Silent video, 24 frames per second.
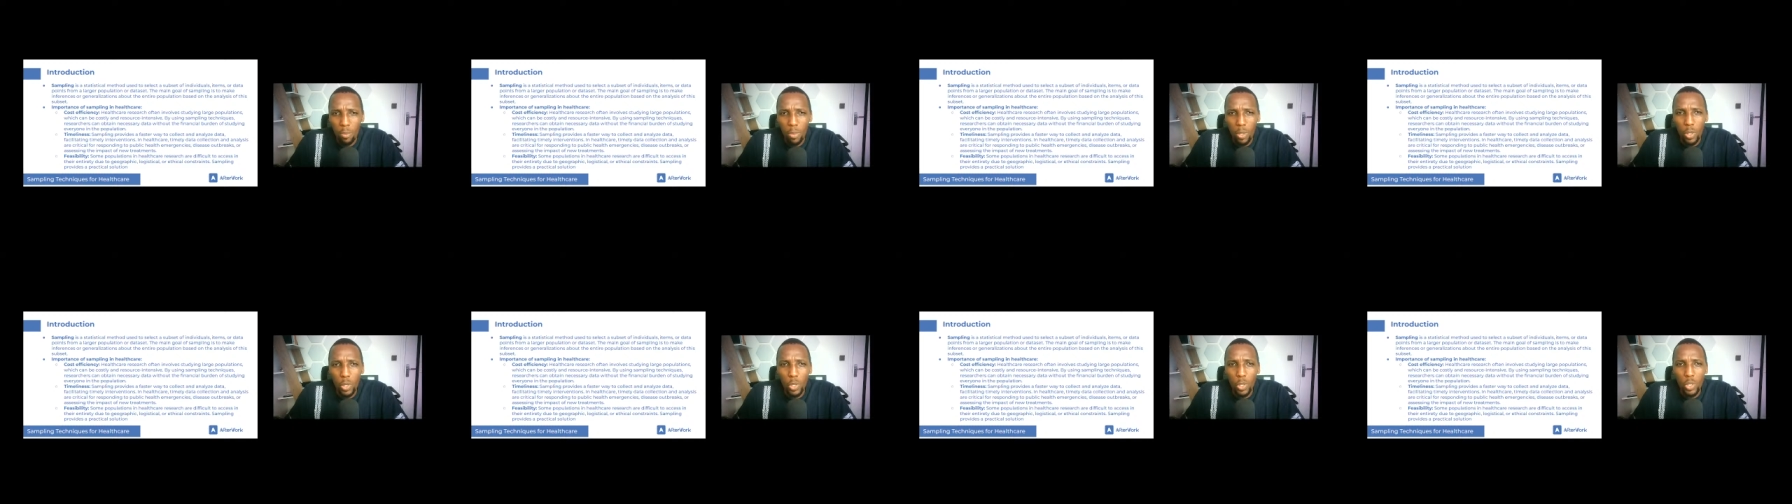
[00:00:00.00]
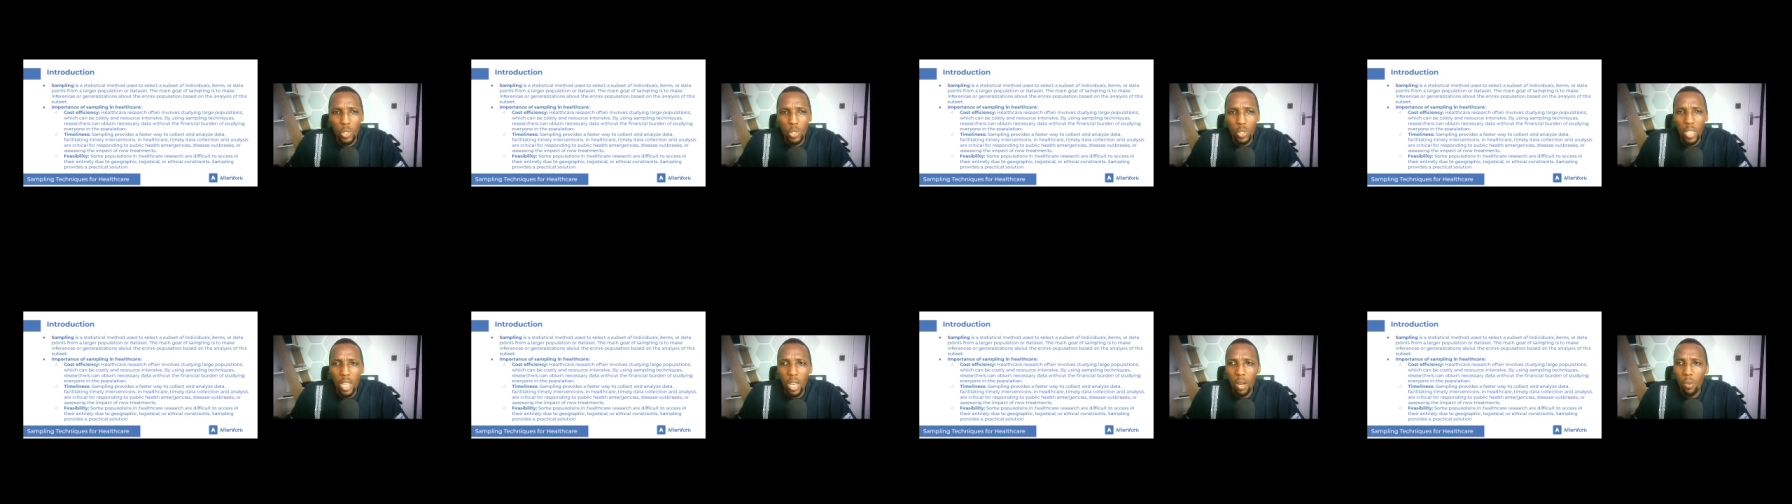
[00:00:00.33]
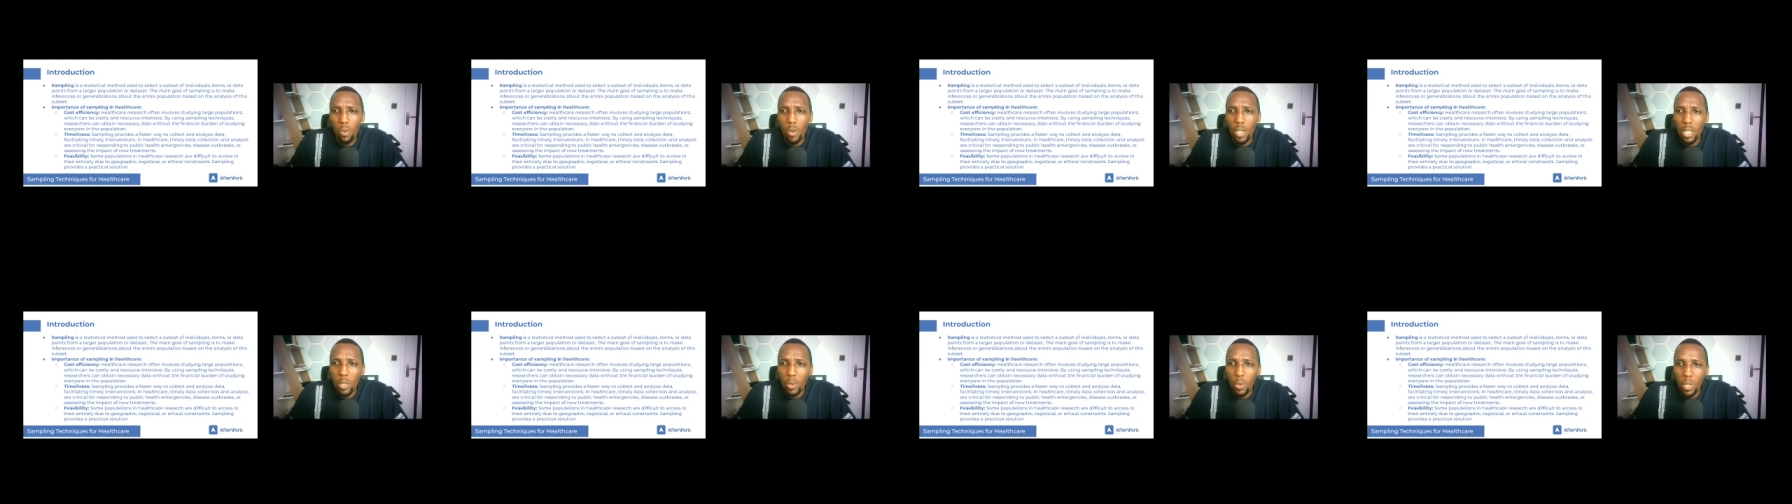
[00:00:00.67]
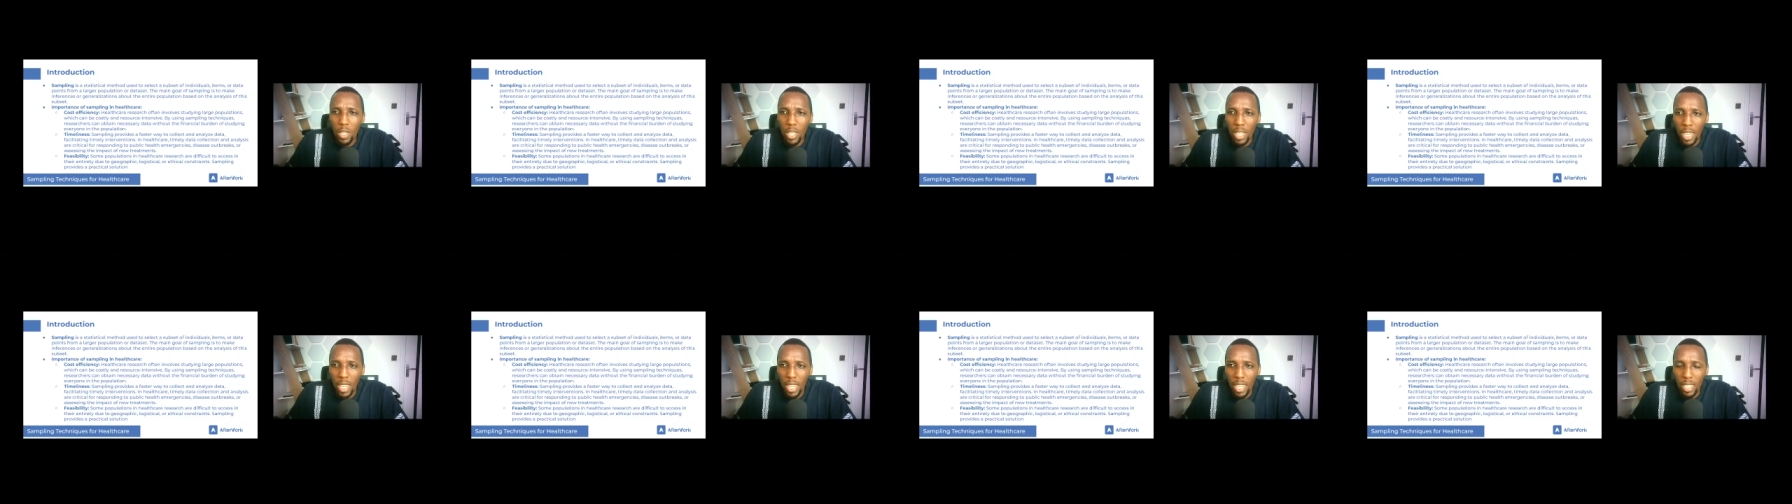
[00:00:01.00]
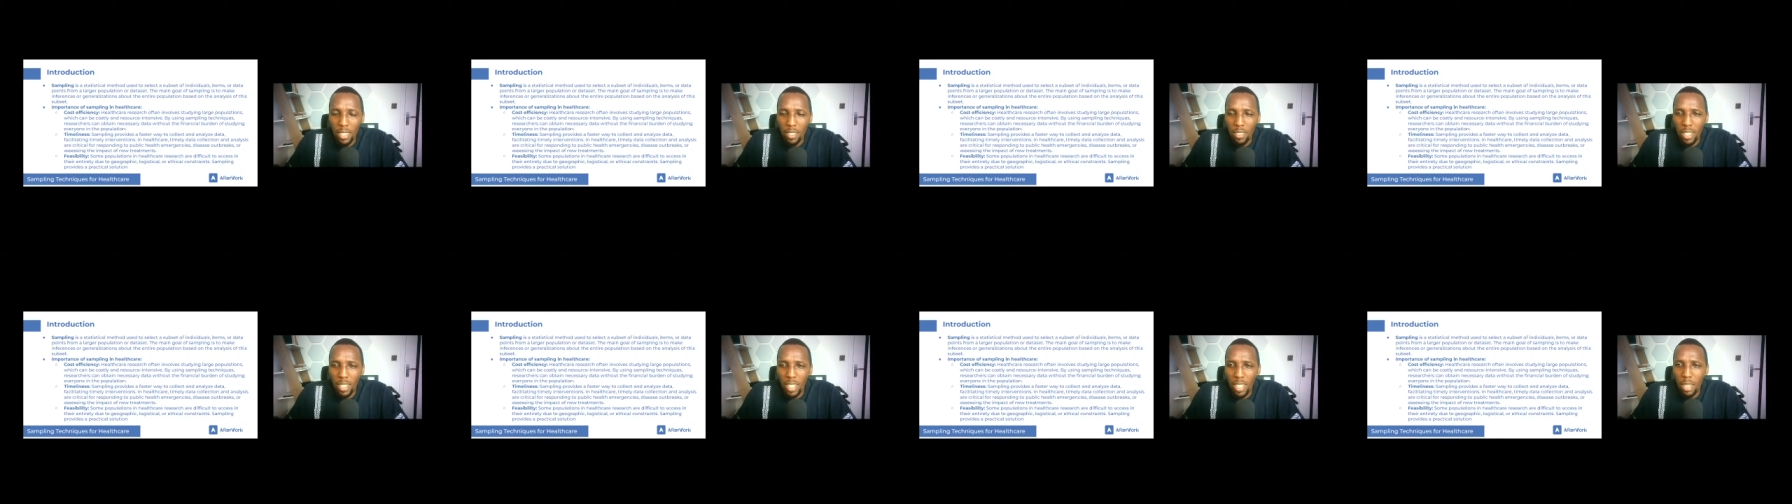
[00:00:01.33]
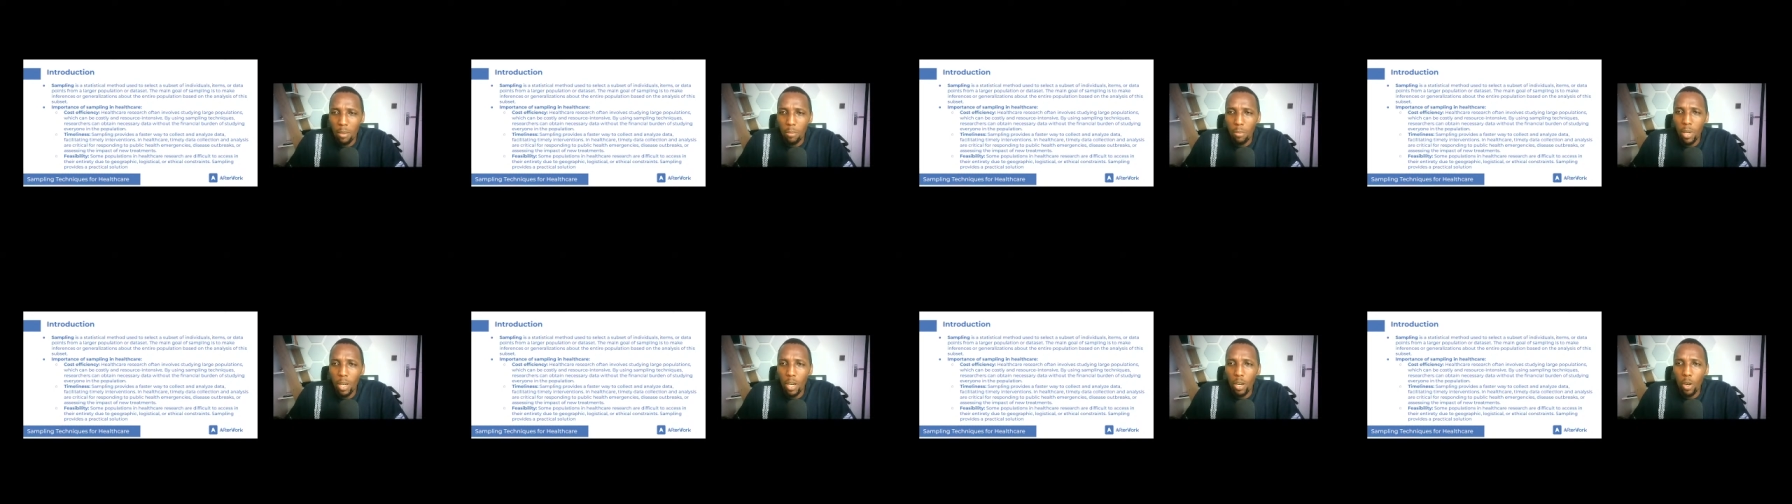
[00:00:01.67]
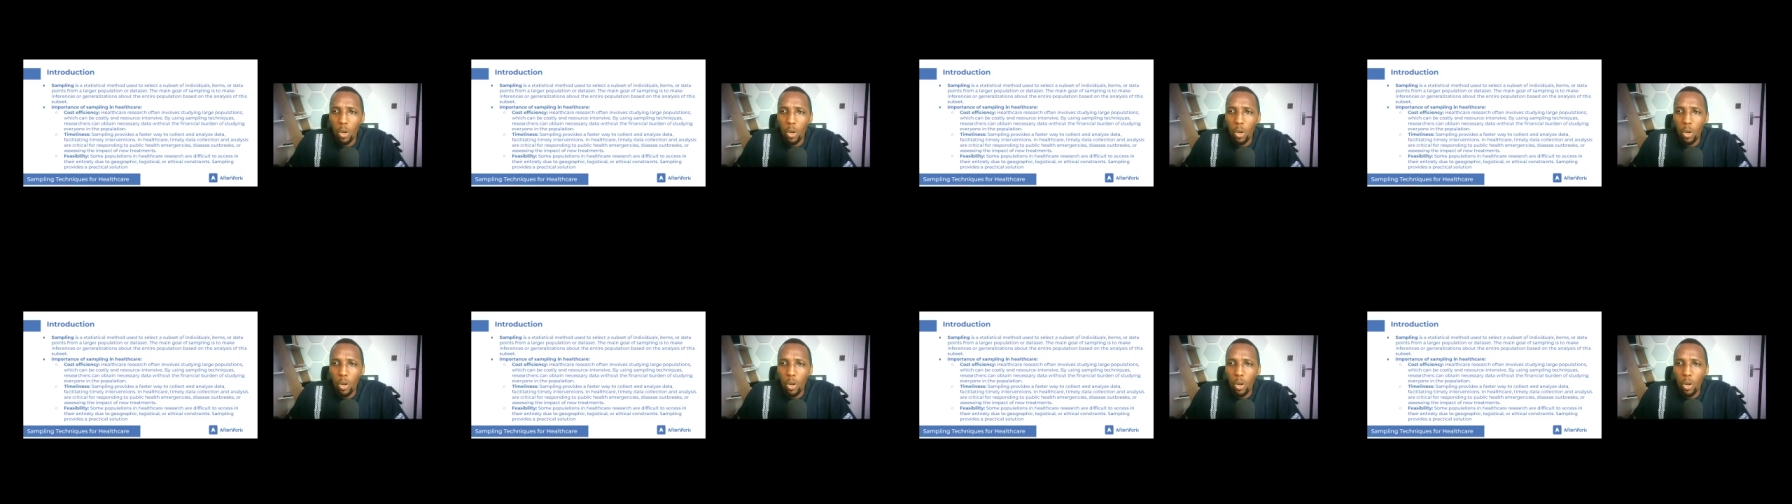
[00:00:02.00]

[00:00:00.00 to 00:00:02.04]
because you now work with a lesser number